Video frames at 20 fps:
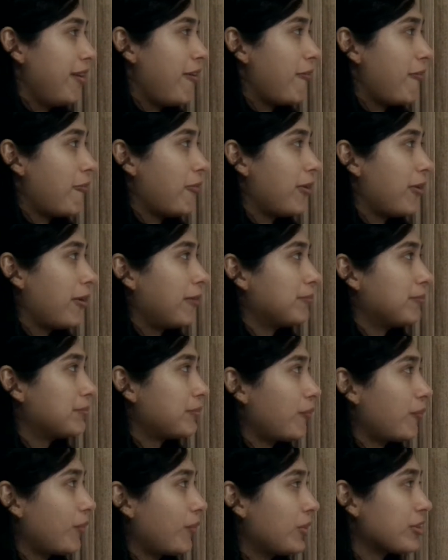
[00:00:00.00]
if
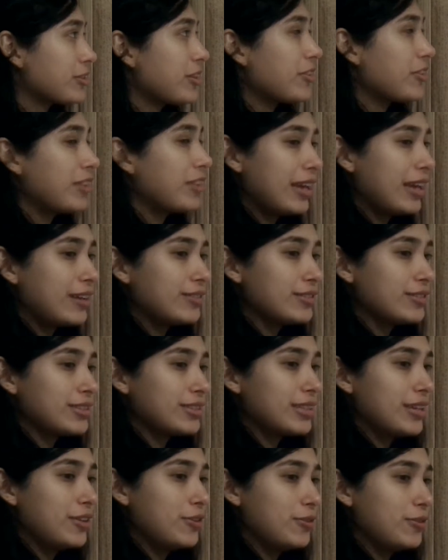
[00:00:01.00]
there's nothing
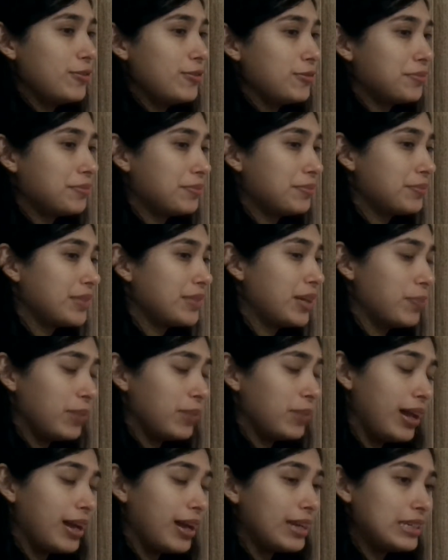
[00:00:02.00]
else that you
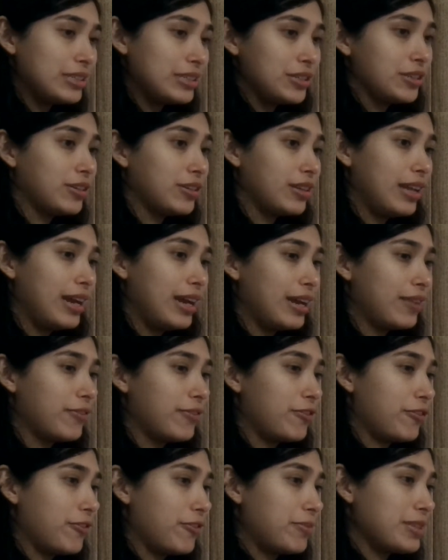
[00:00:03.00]
apply into your
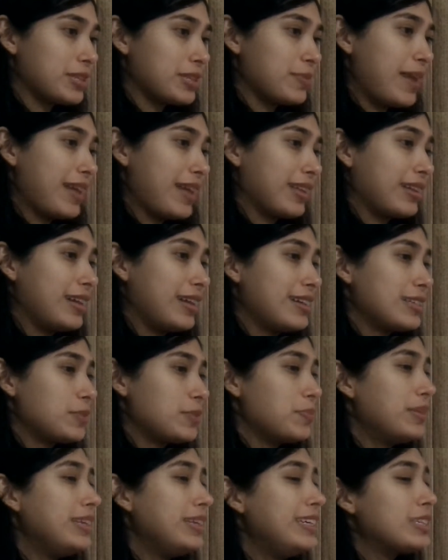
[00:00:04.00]
life from this math class,
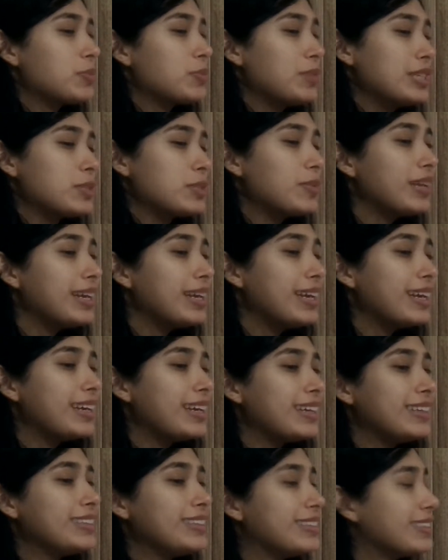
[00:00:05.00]
please, please,
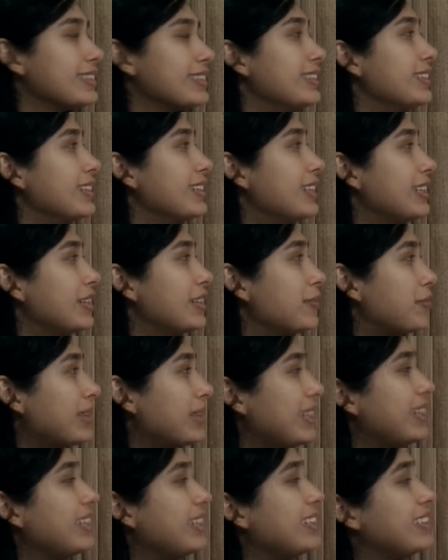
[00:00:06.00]
please,
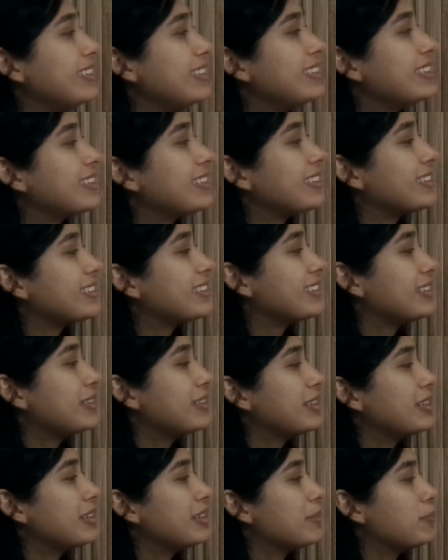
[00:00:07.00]
please
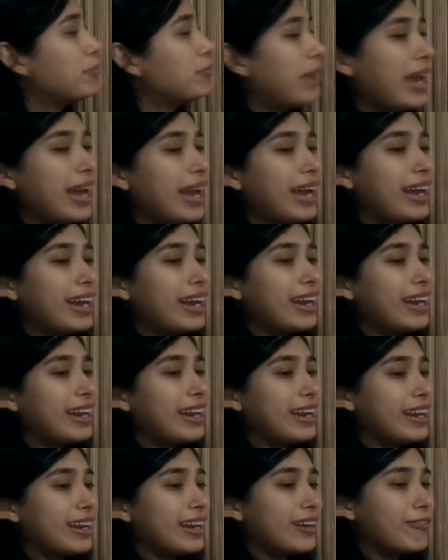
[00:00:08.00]

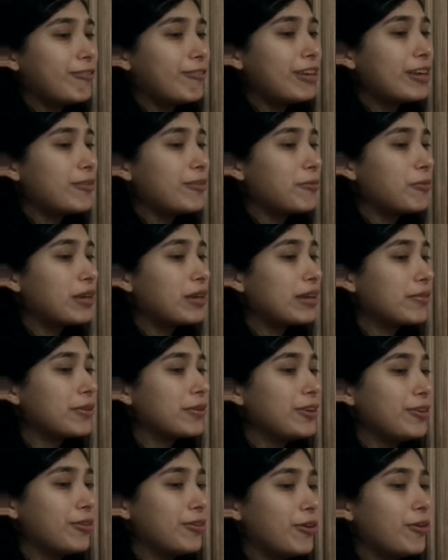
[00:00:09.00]
pay whatever
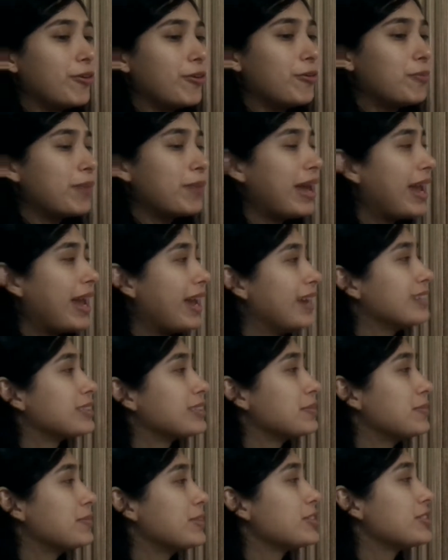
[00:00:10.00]
you owe. Pay
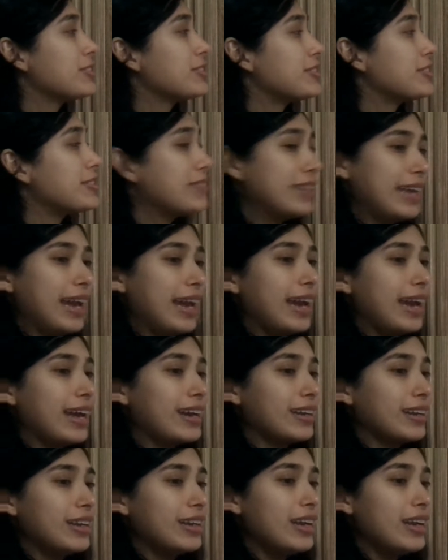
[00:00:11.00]
as much as you
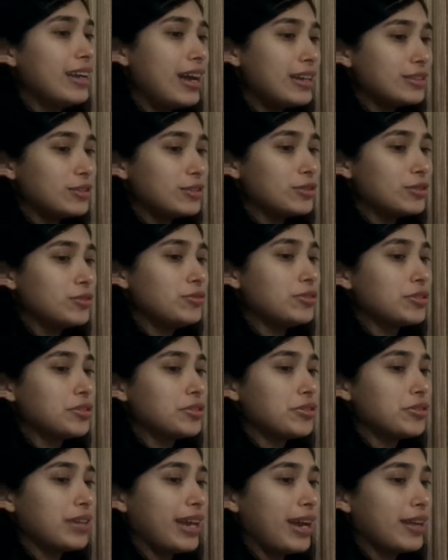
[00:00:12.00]
can, as soon
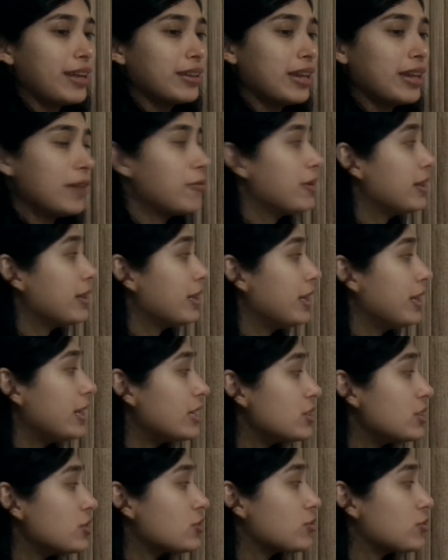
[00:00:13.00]
as you can. That way,
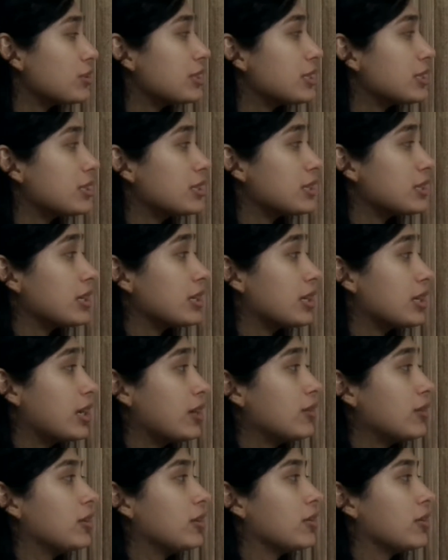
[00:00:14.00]
the interest doesn't
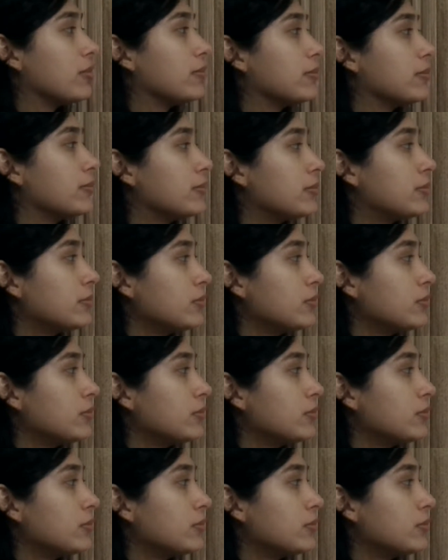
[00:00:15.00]
kill you.